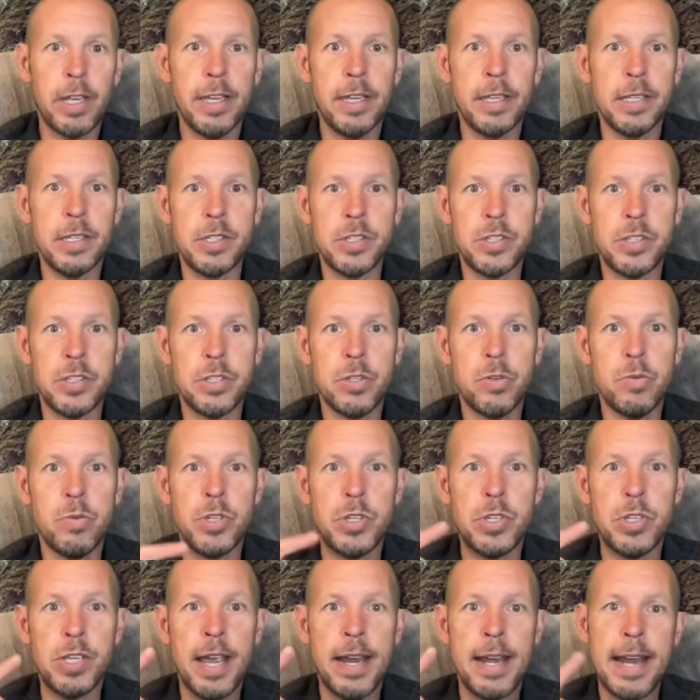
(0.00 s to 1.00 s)
is you
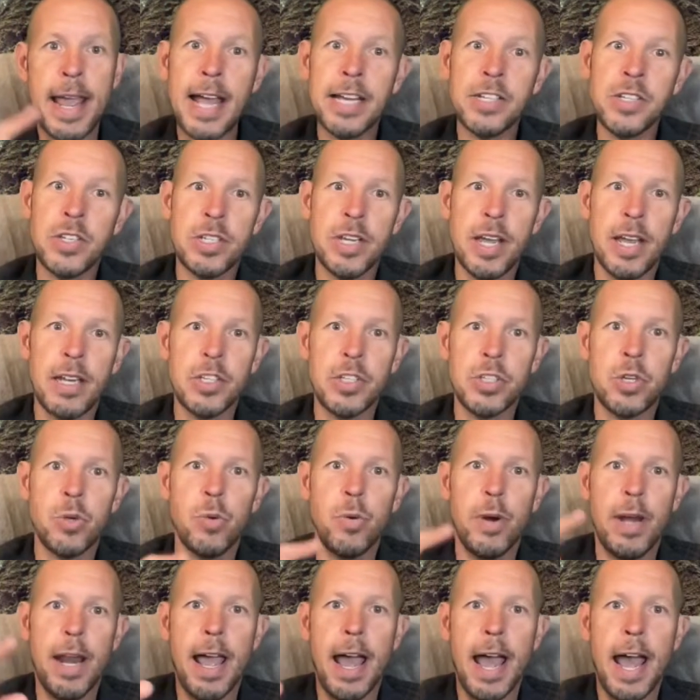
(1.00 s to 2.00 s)
send assets
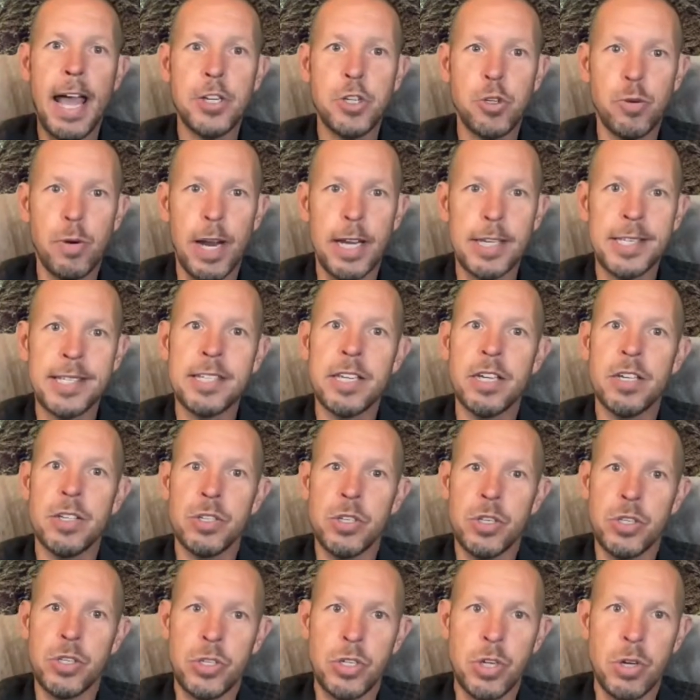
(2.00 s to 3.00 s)
to an address that
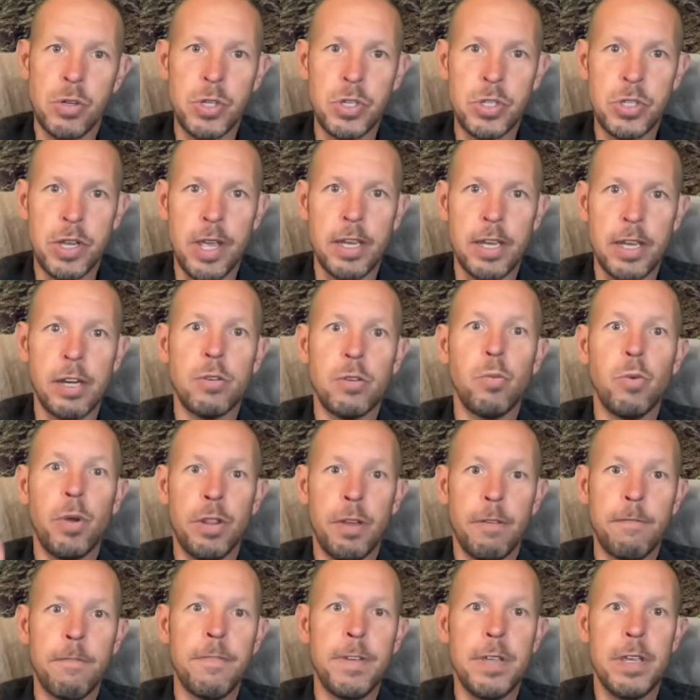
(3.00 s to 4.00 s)
is associated with
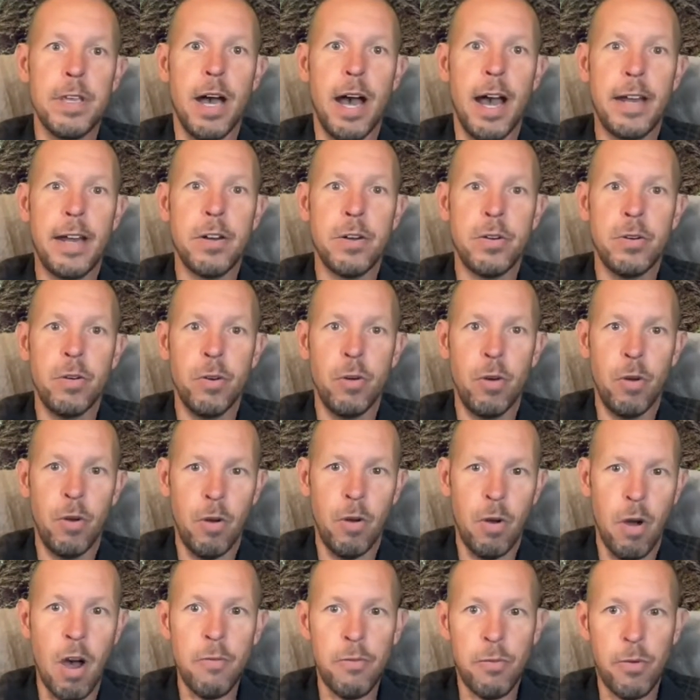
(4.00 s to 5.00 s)
a fiat
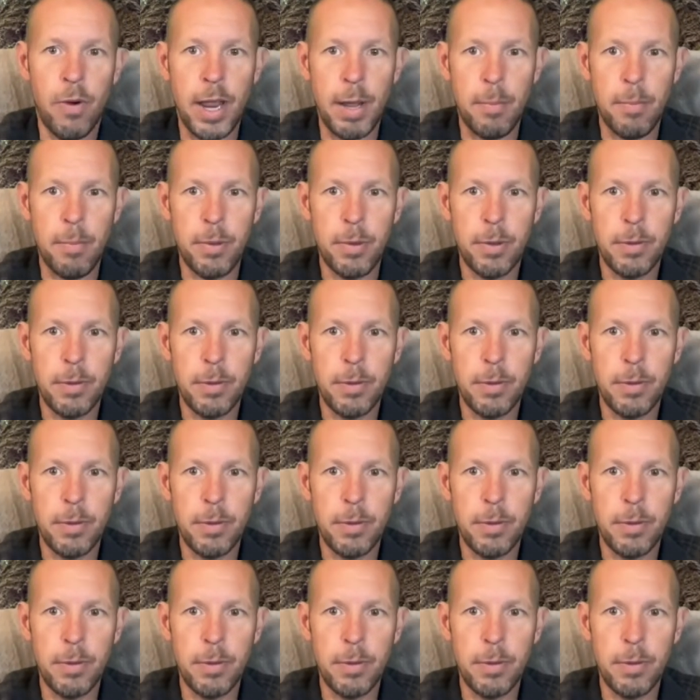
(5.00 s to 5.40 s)
off-ramp.